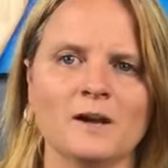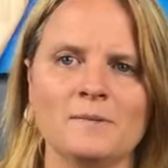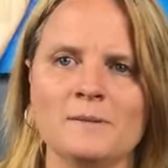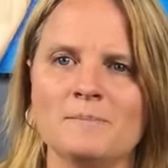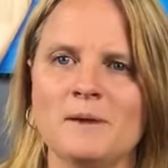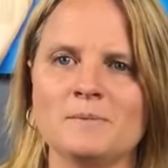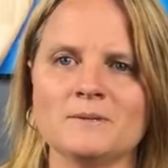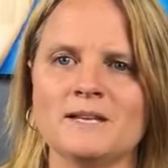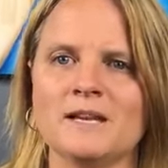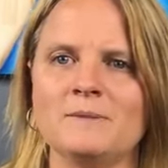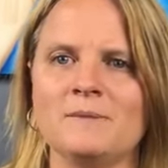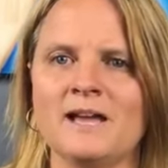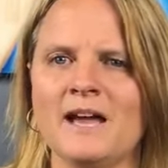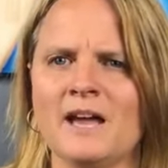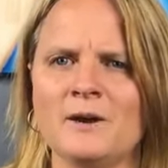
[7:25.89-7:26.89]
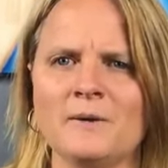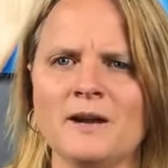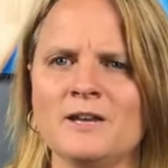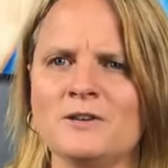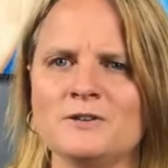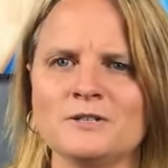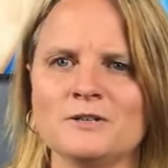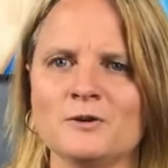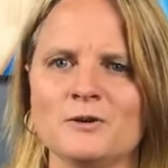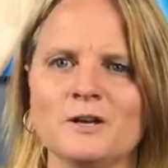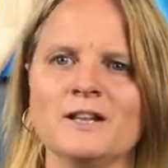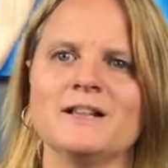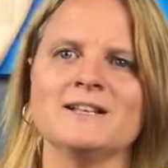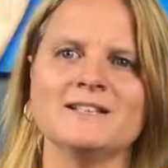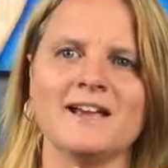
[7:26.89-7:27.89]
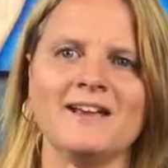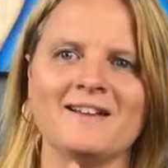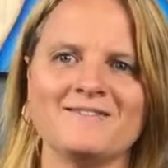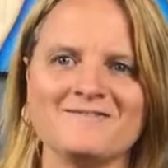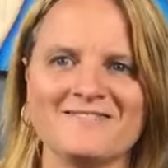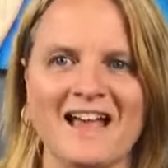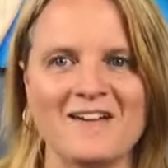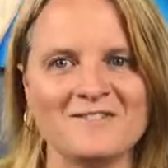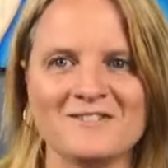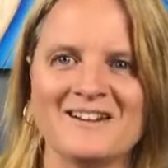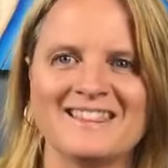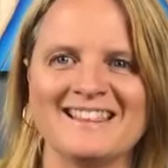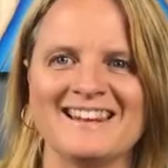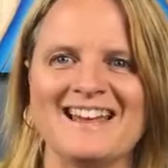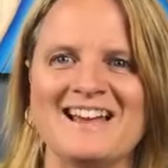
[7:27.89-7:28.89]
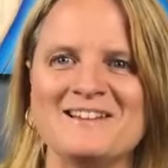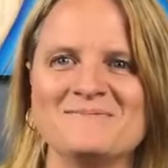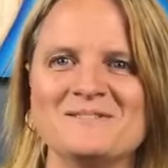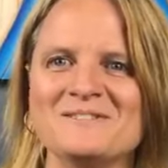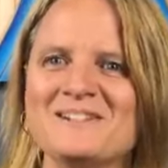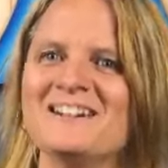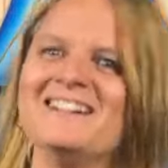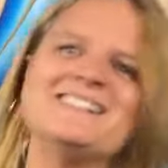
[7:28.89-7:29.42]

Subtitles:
I mean, people say to me, how do I use the oil? I say, have you read the label?